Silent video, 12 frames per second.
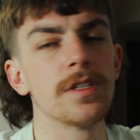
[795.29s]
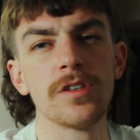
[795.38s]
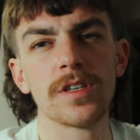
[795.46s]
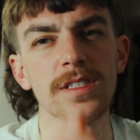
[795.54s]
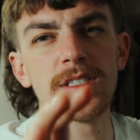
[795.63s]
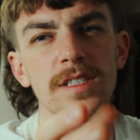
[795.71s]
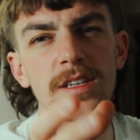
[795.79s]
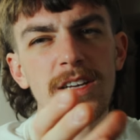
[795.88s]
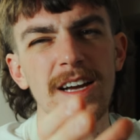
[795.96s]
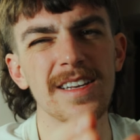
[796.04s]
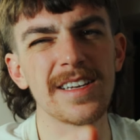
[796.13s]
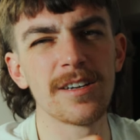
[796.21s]
You can still
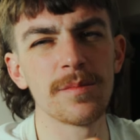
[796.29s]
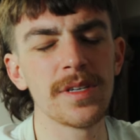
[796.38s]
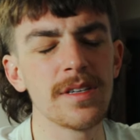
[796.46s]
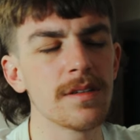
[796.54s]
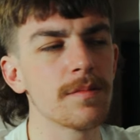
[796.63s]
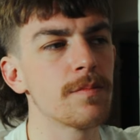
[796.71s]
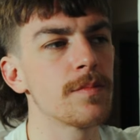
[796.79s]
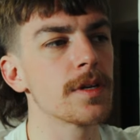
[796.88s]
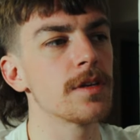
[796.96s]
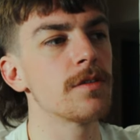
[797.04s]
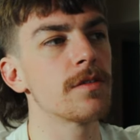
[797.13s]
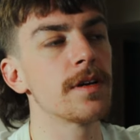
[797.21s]
kind of hear me, but
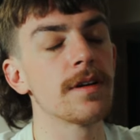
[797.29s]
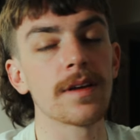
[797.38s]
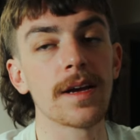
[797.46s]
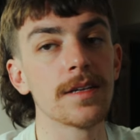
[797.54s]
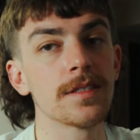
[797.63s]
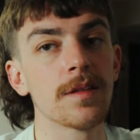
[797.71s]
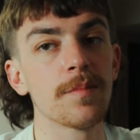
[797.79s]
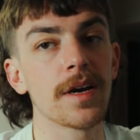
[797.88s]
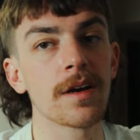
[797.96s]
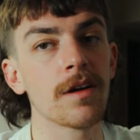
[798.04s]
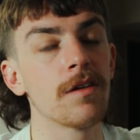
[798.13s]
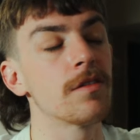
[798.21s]
you don't hear the guys in the
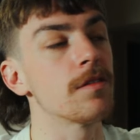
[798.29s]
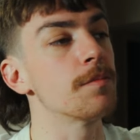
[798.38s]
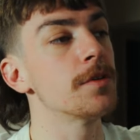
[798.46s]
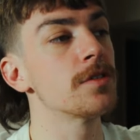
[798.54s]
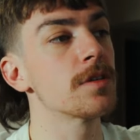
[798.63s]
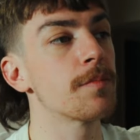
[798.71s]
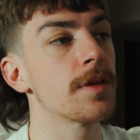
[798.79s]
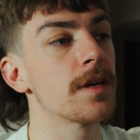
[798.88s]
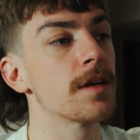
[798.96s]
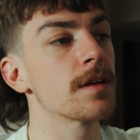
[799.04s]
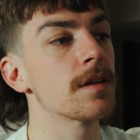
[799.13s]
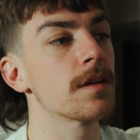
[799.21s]
background or the music
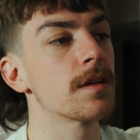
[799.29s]
playing.